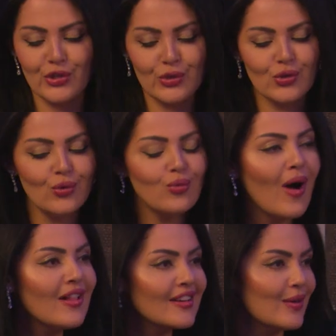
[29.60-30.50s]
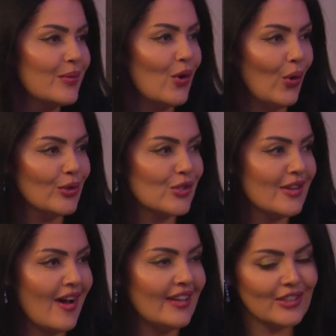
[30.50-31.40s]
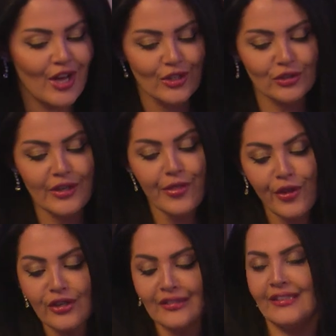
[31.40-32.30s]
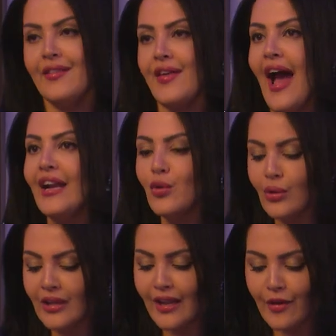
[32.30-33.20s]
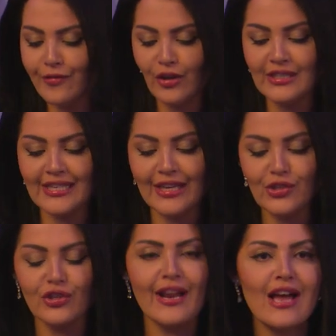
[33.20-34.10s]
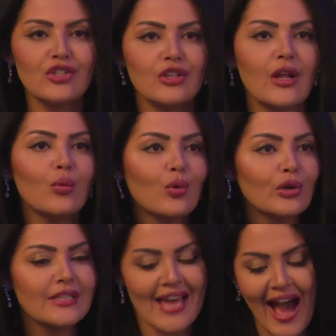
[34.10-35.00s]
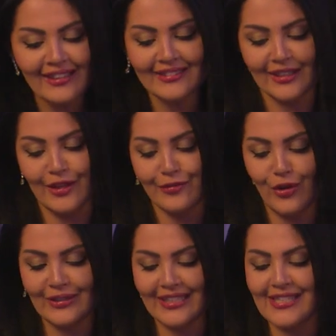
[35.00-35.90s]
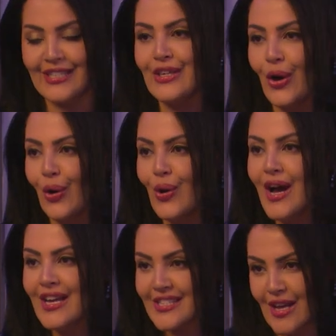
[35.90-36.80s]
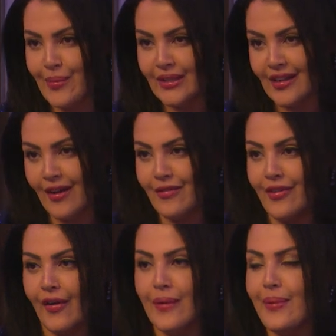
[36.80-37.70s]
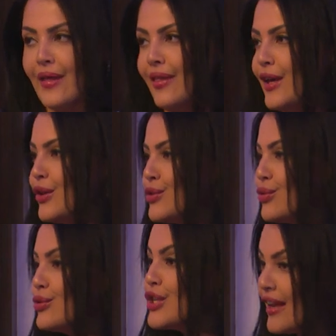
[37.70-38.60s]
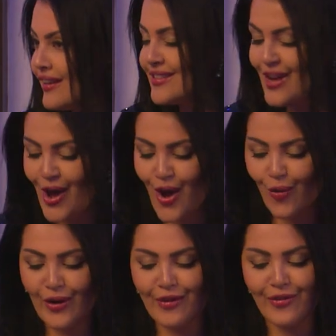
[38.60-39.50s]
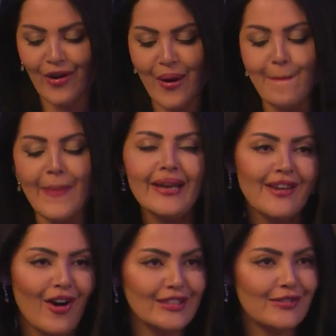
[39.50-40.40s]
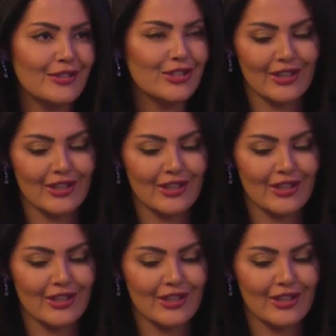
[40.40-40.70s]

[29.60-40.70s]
to welcome you all tonight to the 13th annual La Fonti International Awards and La Fonti CEO Summit. A very big thank you to Janet, one of our many artificial